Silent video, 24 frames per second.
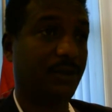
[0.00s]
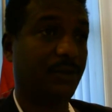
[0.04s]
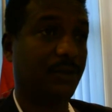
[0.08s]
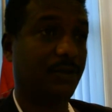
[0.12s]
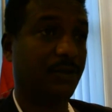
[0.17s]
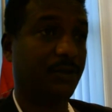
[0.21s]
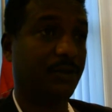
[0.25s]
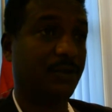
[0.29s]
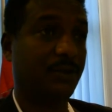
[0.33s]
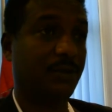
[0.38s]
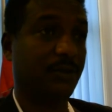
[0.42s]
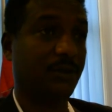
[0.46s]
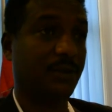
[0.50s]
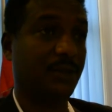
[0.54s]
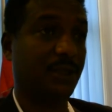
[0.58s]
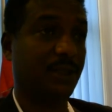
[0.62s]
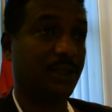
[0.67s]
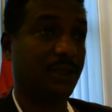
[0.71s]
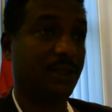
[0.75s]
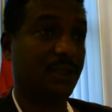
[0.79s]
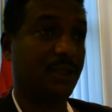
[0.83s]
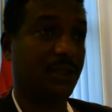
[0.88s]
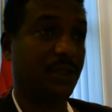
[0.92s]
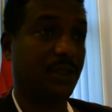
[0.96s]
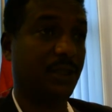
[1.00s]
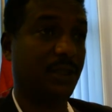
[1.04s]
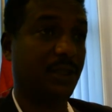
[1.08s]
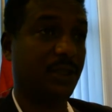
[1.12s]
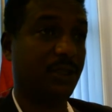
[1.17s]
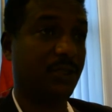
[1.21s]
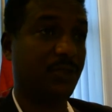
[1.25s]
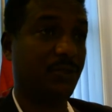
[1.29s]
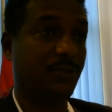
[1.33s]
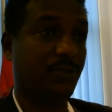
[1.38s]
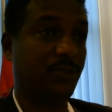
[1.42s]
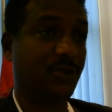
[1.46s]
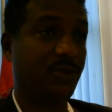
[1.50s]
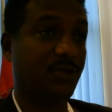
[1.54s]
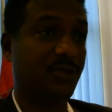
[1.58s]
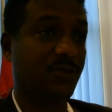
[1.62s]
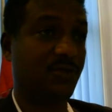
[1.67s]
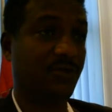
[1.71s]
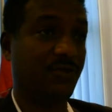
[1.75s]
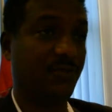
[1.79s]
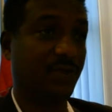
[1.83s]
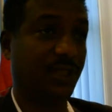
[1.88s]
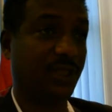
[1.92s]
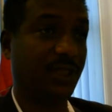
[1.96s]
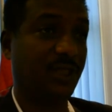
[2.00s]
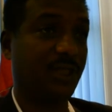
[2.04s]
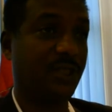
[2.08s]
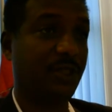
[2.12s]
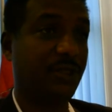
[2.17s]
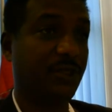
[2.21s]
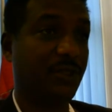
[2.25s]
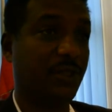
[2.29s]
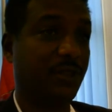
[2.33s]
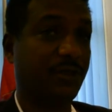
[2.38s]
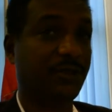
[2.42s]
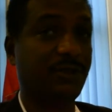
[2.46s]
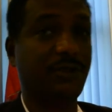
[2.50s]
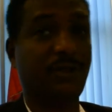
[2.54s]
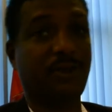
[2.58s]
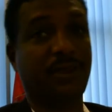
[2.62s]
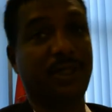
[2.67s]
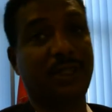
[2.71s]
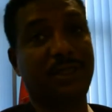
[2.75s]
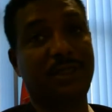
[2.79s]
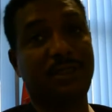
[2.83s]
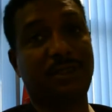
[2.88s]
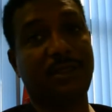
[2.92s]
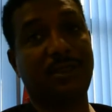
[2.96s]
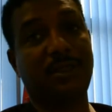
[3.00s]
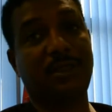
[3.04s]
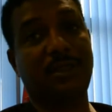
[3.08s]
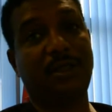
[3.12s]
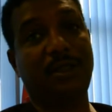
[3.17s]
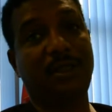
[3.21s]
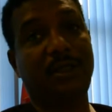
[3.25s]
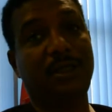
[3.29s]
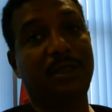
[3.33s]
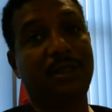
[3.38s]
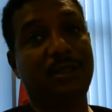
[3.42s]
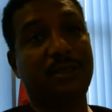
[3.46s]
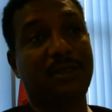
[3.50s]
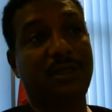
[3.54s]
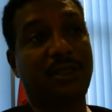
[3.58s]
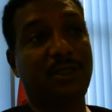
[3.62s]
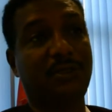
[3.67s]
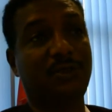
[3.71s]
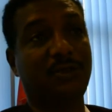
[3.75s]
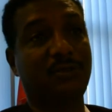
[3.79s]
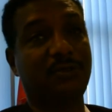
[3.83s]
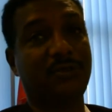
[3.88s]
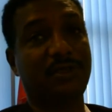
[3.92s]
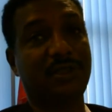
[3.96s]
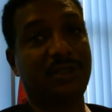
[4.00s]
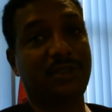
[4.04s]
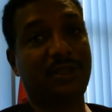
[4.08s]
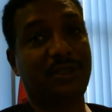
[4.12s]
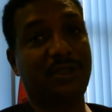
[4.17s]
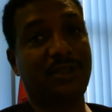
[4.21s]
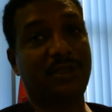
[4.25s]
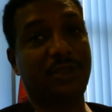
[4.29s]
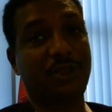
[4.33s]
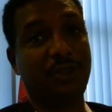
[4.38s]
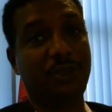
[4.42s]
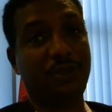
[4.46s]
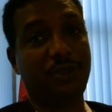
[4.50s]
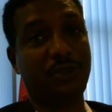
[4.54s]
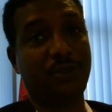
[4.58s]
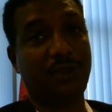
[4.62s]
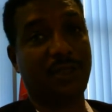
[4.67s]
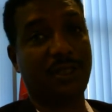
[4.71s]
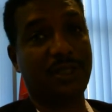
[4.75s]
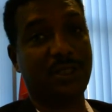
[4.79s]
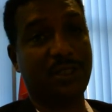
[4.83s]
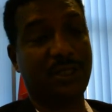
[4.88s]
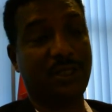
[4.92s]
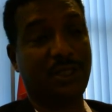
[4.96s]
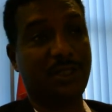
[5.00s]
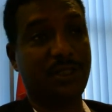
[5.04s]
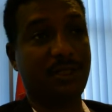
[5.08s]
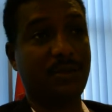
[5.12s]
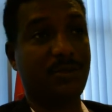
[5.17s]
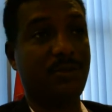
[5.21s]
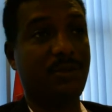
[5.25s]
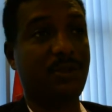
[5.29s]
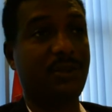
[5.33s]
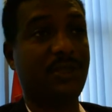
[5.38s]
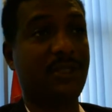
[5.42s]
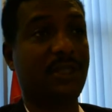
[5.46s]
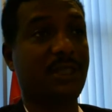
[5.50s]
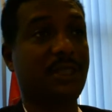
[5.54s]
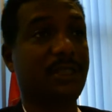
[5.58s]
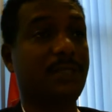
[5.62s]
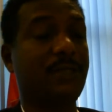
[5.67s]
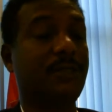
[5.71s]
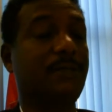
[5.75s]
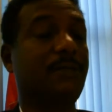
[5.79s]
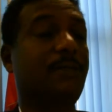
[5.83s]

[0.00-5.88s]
So there is a specific directorate that oversees insurance as a business.